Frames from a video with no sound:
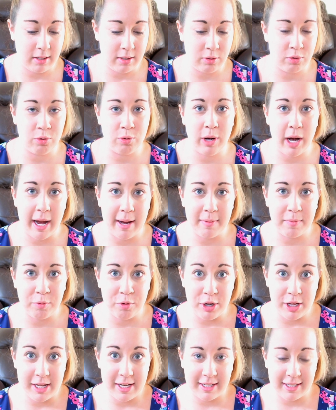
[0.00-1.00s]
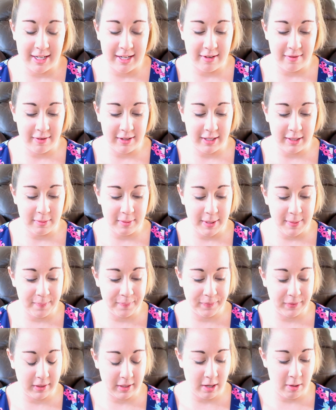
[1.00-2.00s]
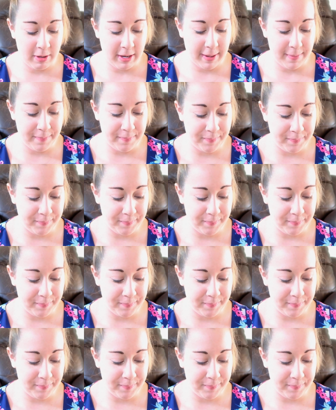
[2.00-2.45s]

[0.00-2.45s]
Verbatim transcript: Oh, I am really excited for this one. Okay.